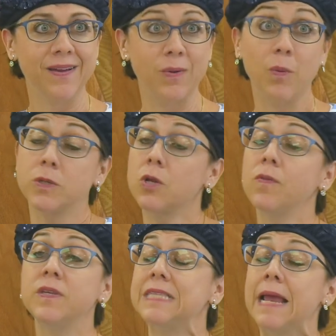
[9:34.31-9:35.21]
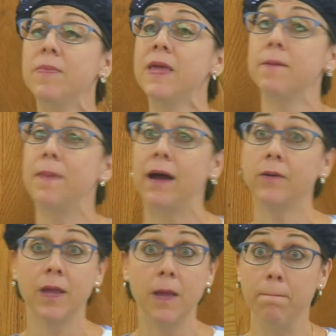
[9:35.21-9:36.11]
Well, we're told the same thing
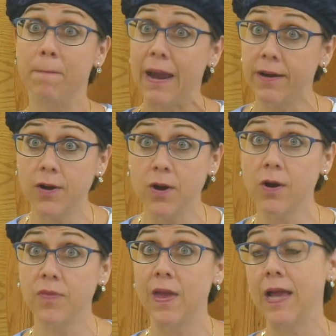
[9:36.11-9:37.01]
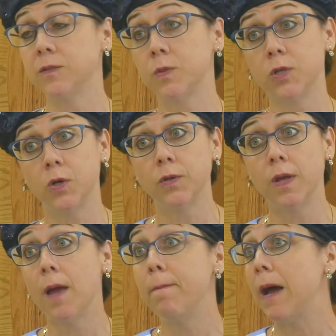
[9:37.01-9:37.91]
about barren earth as we're told
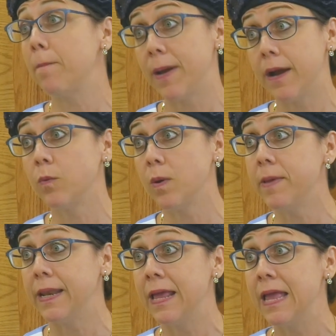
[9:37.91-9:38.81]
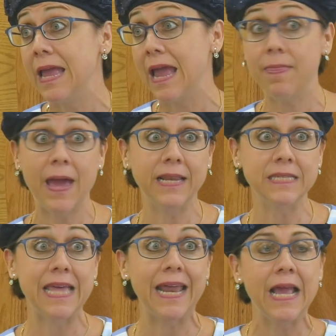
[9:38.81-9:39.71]
about barren women, and that
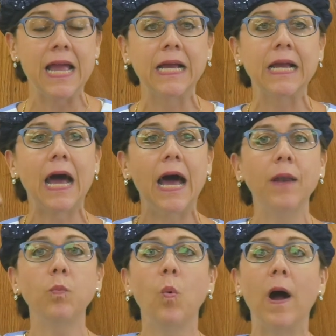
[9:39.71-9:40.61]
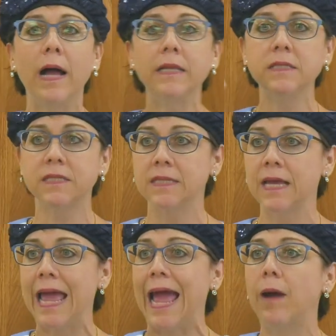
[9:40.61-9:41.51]
is that God wants
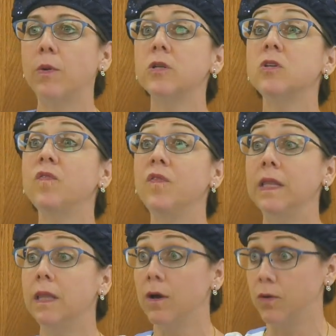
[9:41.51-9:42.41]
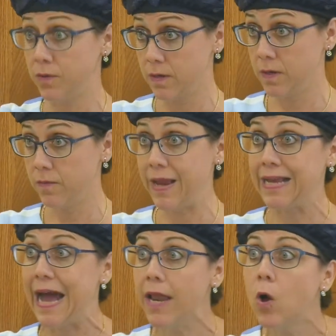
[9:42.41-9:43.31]
our tefillot,
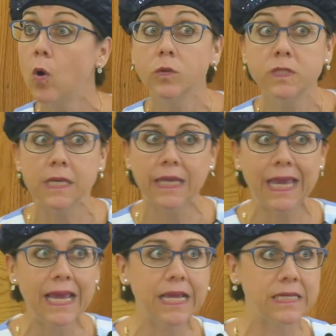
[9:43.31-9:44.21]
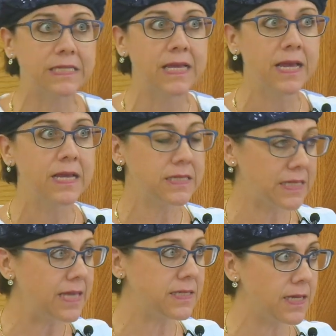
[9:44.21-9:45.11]
right? God holds the keys,
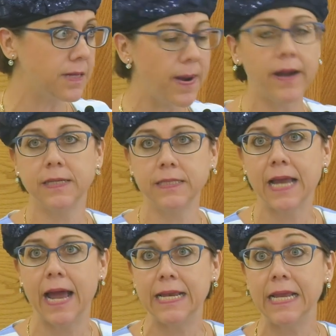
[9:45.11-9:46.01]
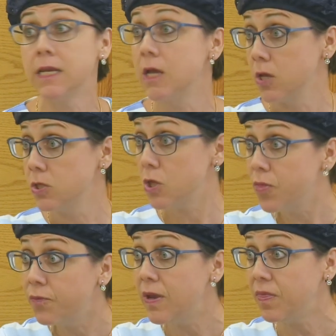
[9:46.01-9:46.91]
says the Gemara in Tanit, to
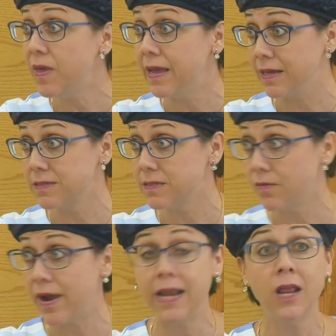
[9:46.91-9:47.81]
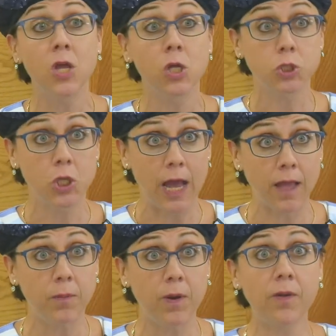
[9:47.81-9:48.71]
three things, right?
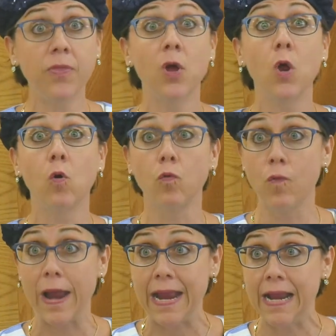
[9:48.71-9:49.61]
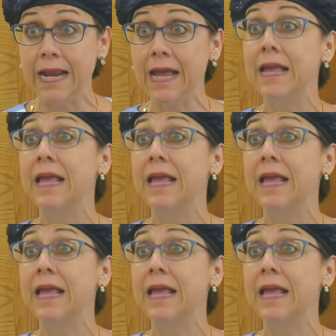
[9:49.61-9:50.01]
Childbirth, rain,